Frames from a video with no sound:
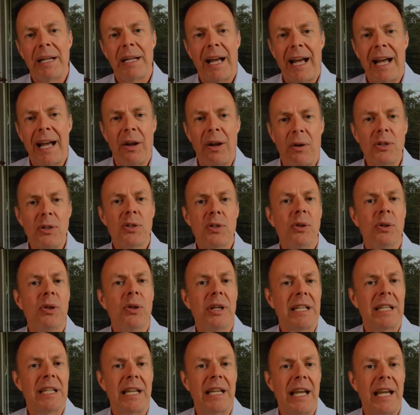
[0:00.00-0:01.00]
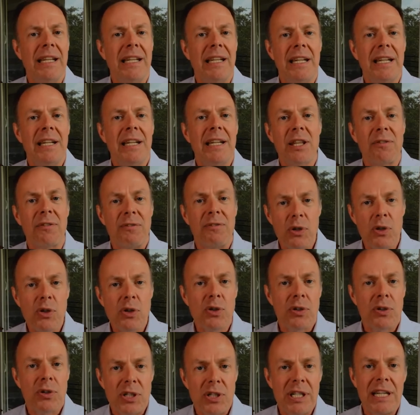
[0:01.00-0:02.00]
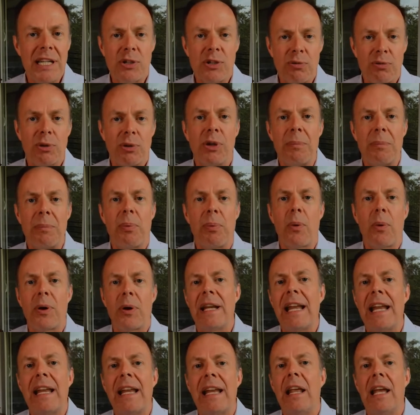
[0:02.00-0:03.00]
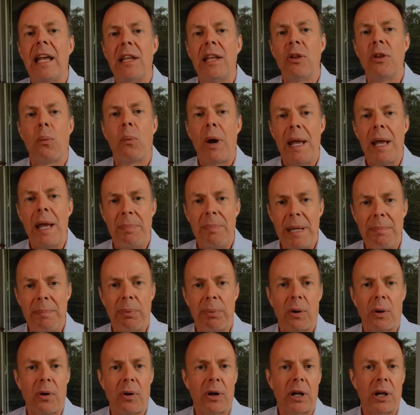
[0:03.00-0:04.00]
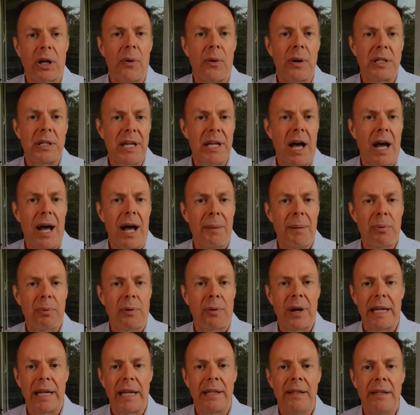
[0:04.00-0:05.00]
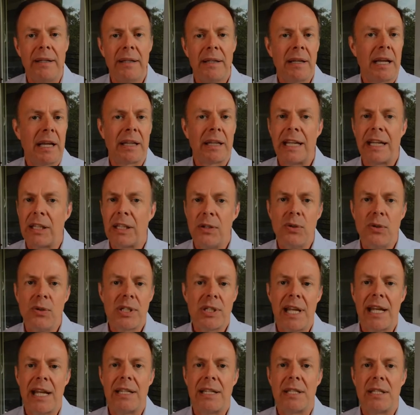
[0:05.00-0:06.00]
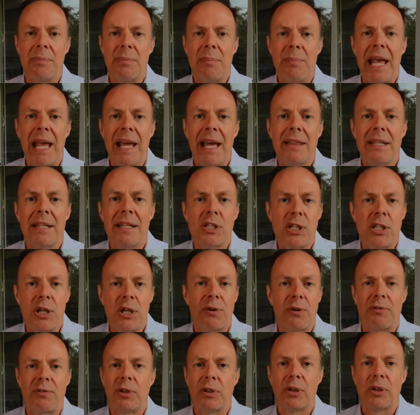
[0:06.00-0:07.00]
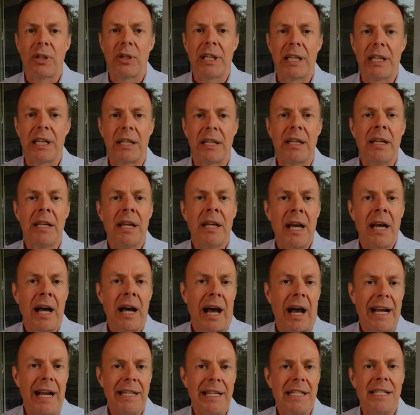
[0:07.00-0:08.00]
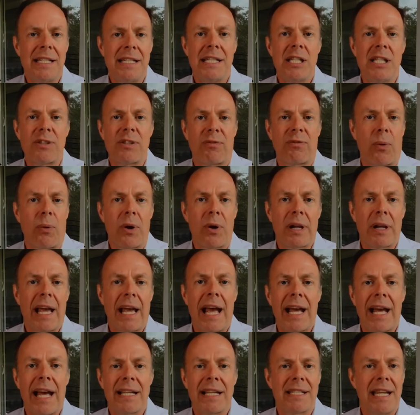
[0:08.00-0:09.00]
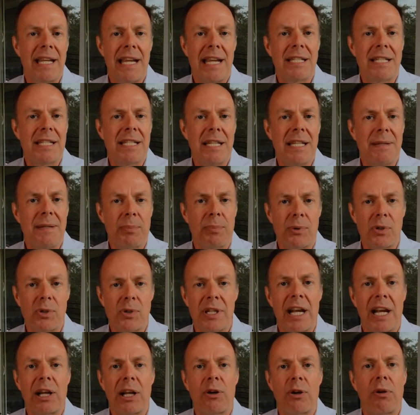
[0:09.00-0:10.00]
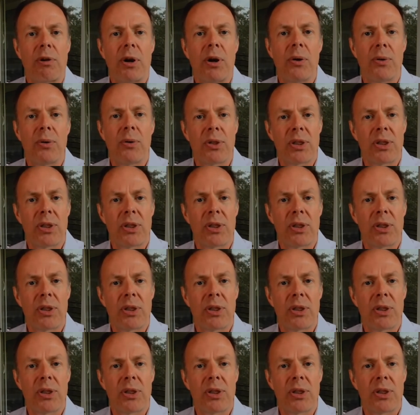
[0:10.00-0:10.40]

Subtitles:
I also look at into the future and see it's really important in the way people are going to operate. And like you said, demand this year, if you look at IDC's forecast, 18% growth,